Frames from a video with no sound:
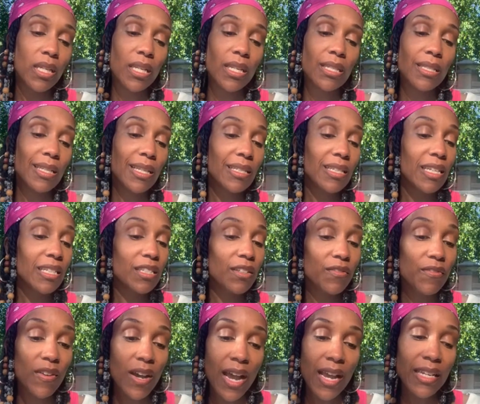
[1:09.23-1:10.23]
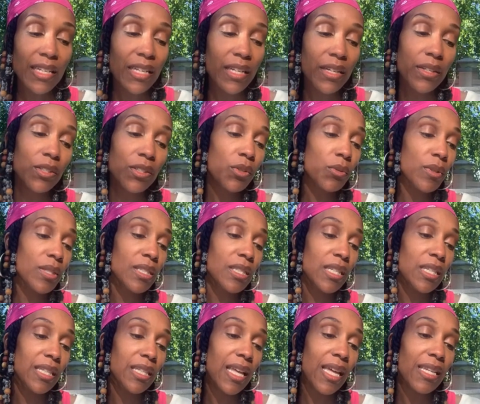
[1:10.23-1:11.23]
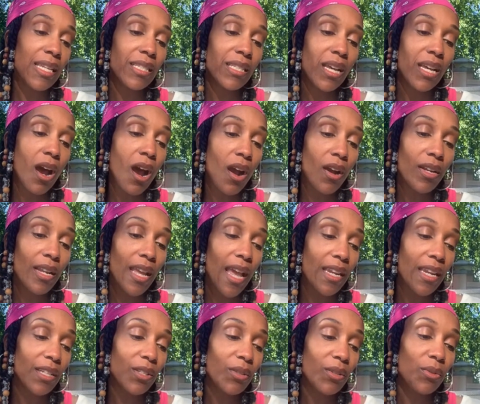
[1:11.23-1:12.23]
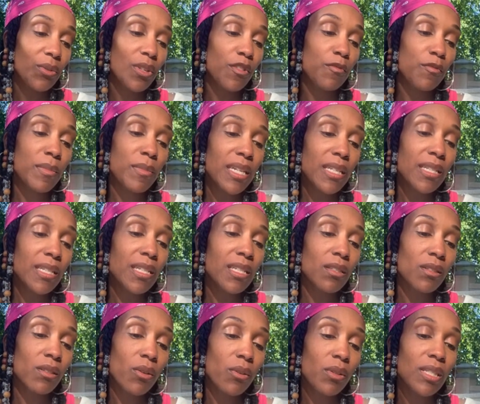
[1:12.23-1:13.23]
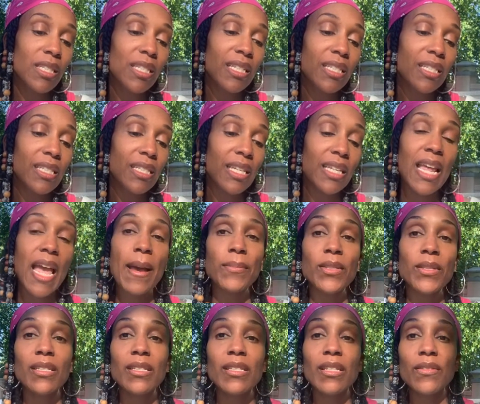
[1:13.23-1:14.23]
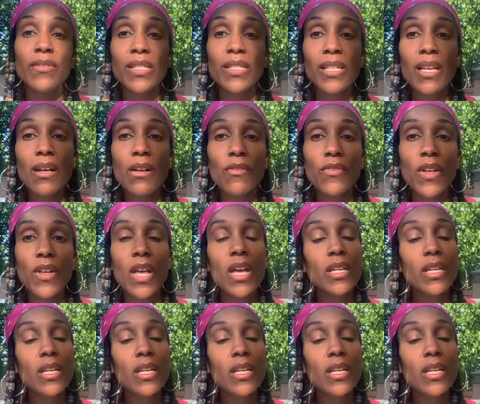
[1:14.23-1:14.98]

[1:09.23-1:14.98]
And it says a divine characteristic that is a heart attitude of meekness, lowliness, and absence of self.